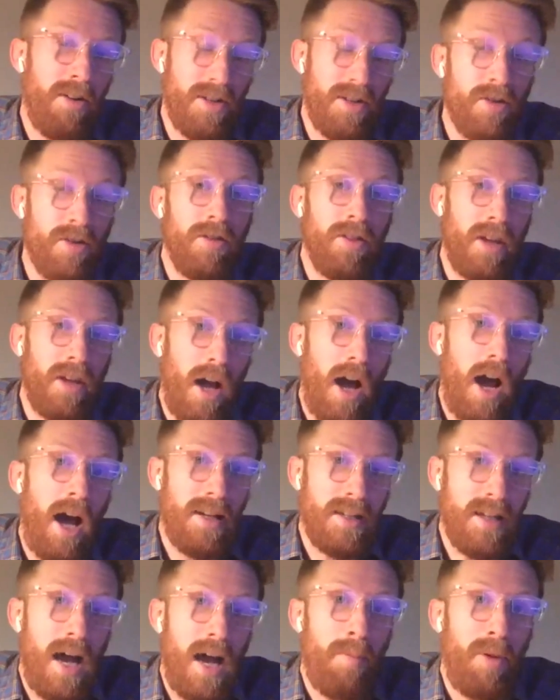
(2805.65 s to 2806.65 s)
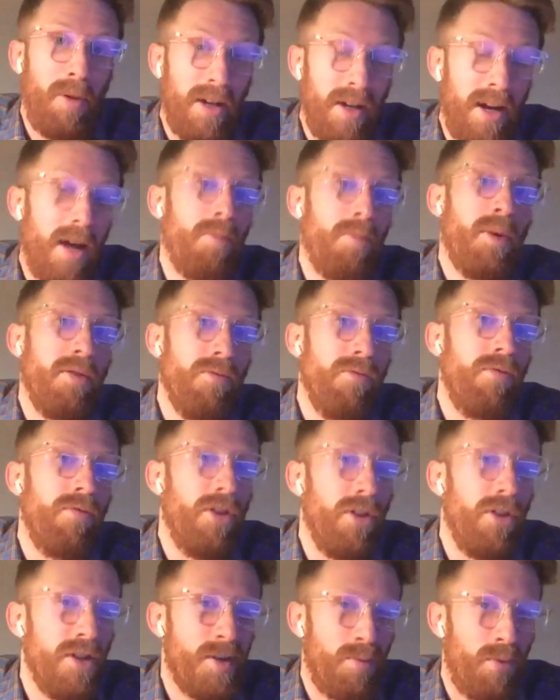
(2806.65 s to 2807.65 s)
It's certainly a hot topic, and I'd be
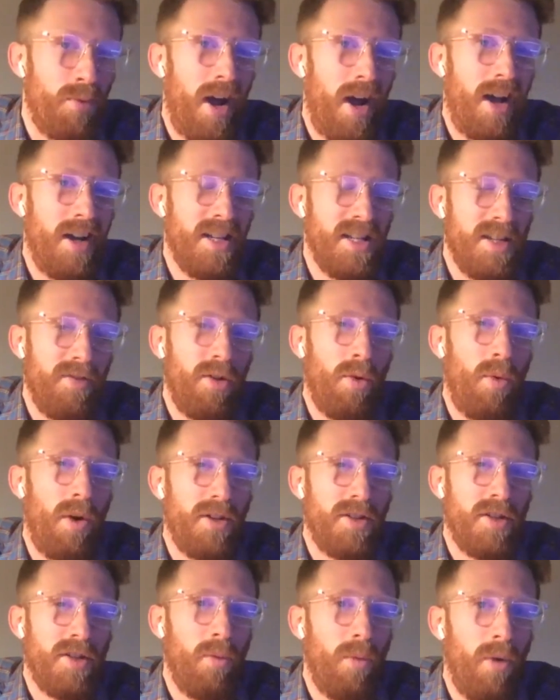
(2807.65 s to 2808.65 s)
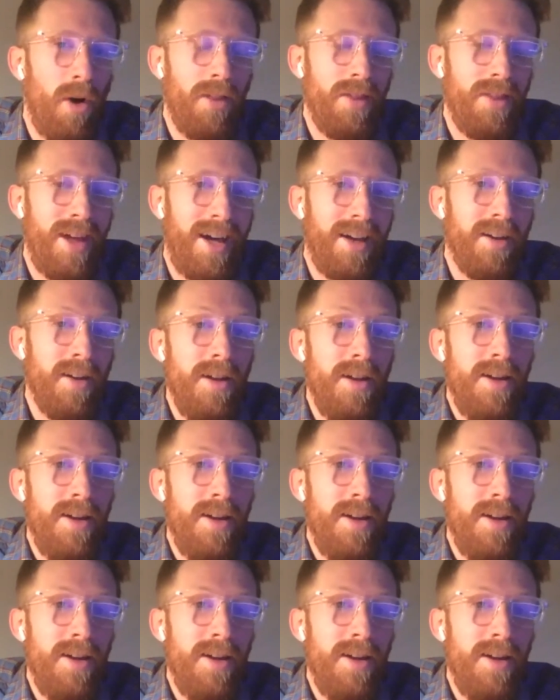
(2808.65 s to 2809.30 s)
really surprised if it wasn't one that